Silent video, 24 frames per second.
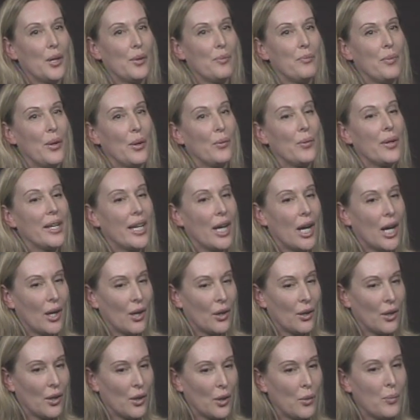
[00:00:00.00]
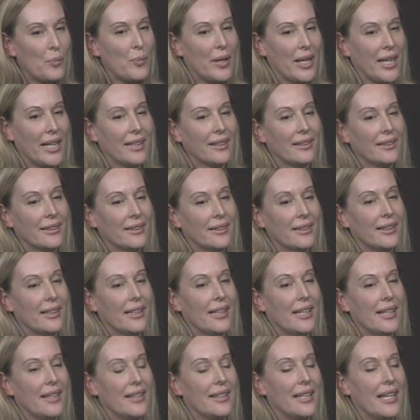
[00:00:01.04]
but we are hoping
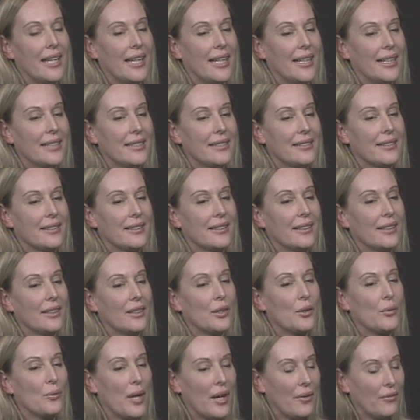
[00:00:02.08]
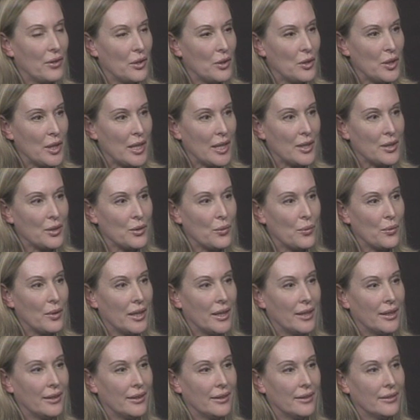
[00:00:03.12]
that the refugees
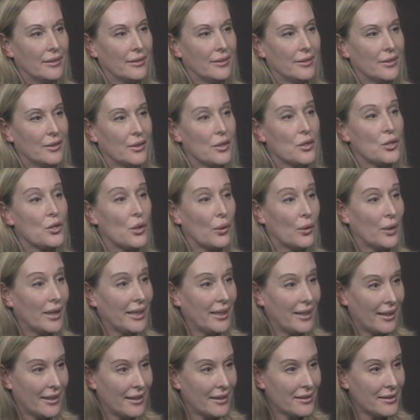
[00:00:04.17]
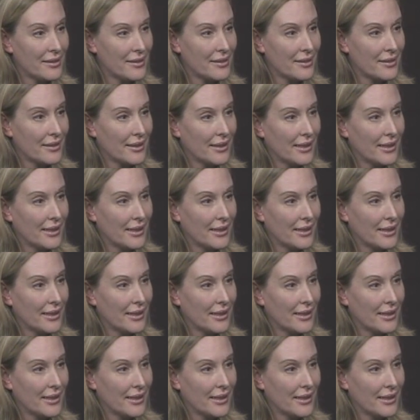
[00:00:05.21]
will join us